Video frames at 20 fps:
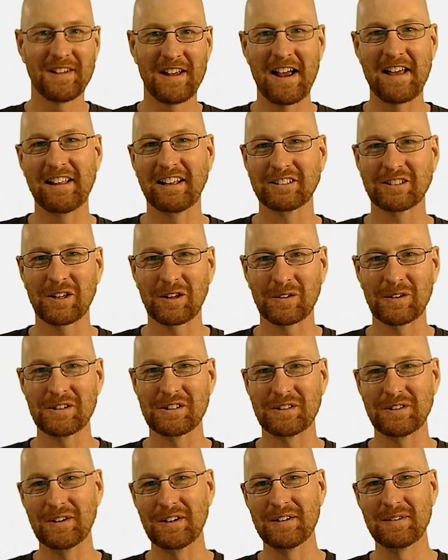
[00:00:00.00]
And that's all there
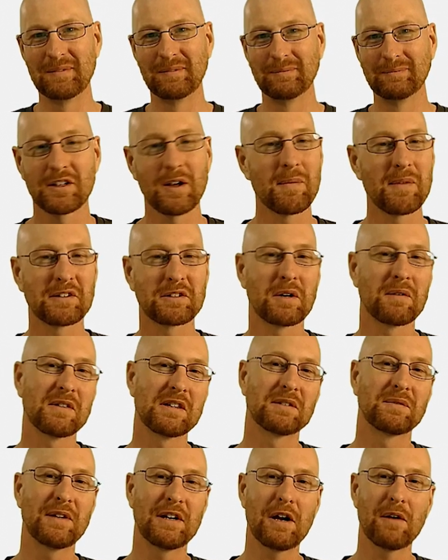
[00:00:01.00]
is to it. So that's all for
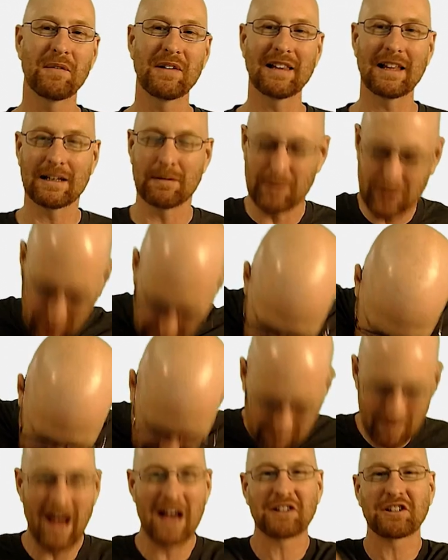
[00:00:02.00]
this video. If you'd like to, be sure to
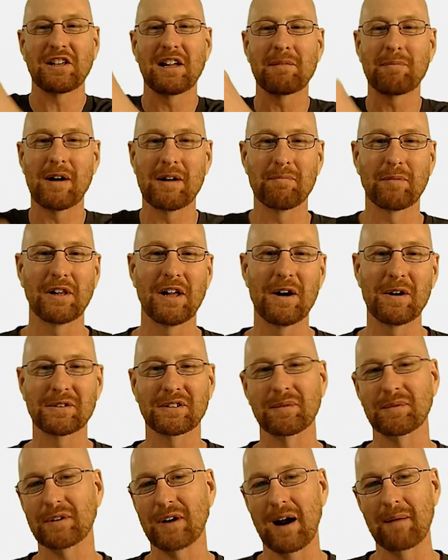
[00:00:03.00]
smash the like button below,
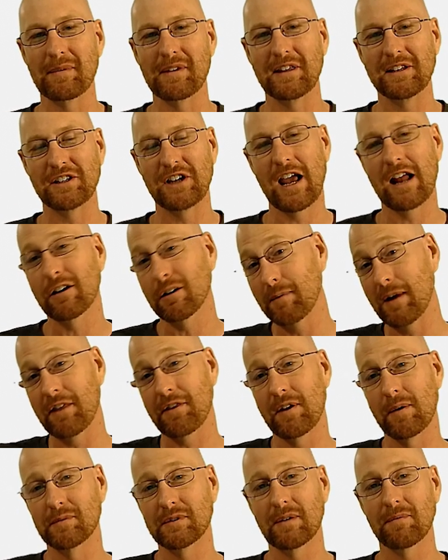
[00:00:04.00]
subscribe to the channel, give me a
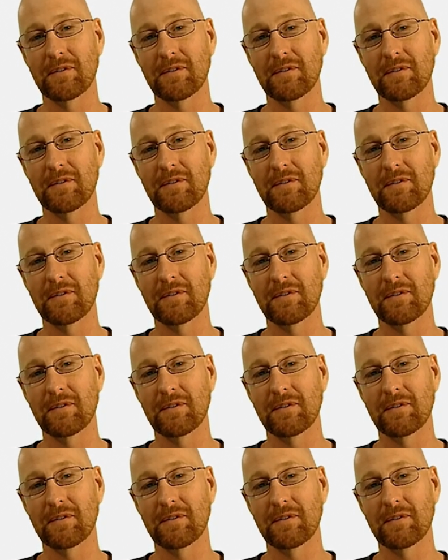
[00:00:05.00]
thumbs